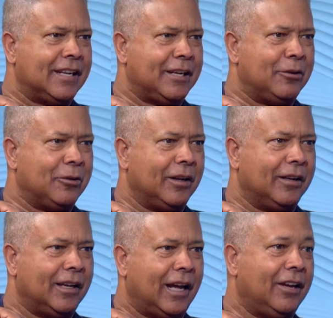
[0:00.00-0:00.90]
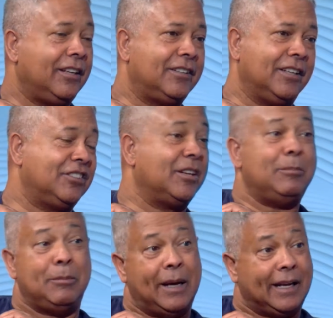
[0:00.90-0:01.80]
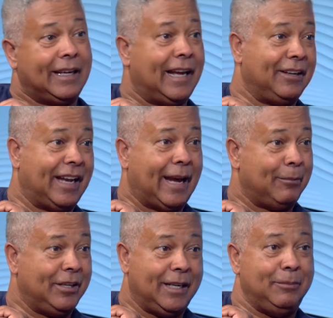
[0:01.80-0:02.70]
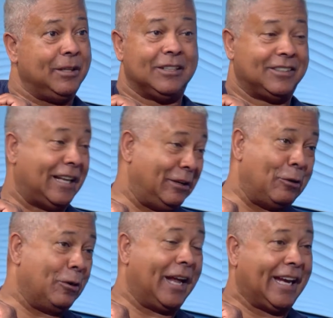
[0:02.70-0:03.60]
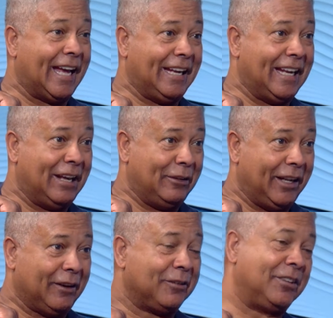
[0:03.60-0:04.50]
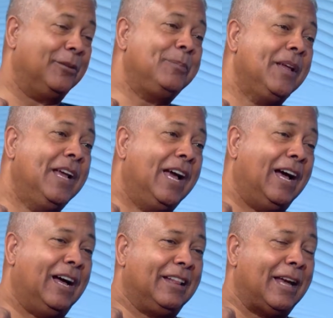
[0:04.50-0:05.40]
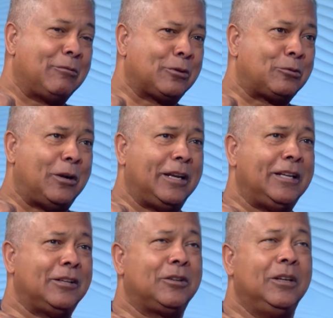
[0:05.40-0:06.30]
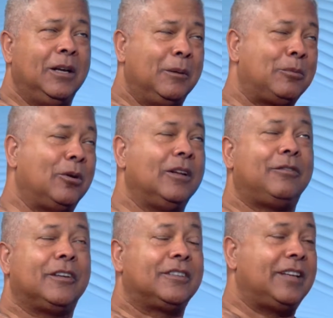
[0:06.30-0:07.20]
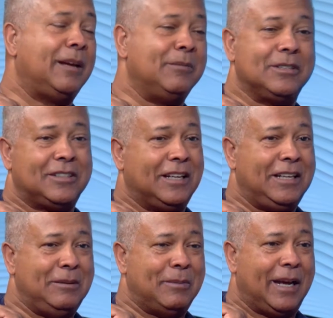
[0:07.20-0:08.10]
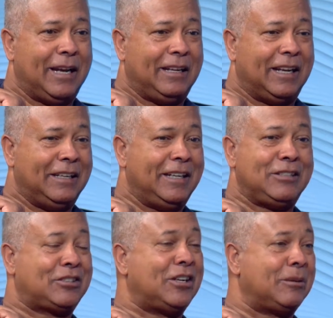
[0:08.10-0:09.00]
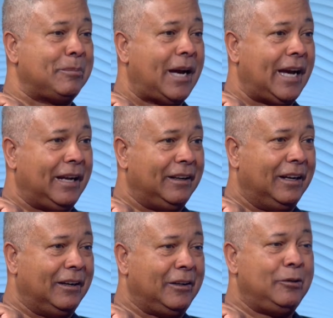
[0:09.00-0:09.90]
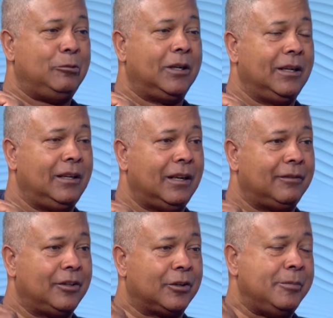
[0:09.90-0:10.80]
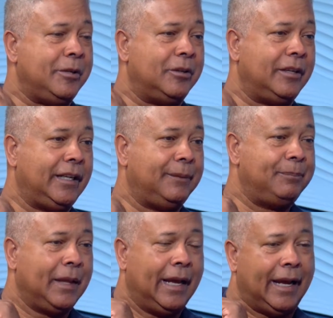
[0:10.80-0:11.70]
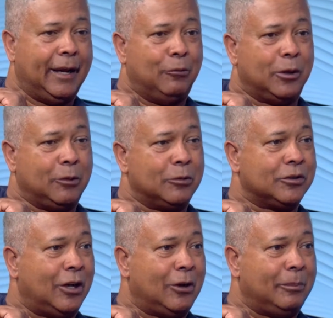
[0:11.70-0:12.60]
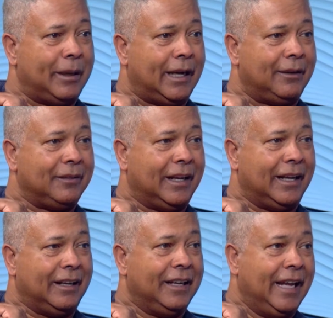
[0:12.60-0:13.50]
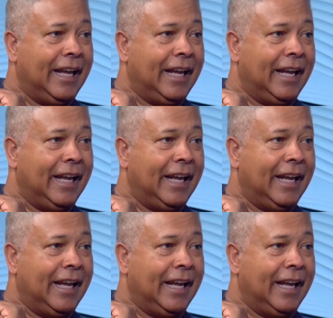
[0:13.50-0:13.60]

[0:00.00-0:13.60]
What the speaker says: take you right now, he said, send me back down to Aberdeen because I know what I got down there. So that was one of his prolific statements that he made, and he stuck by it. He really loved the community and what it was all about. And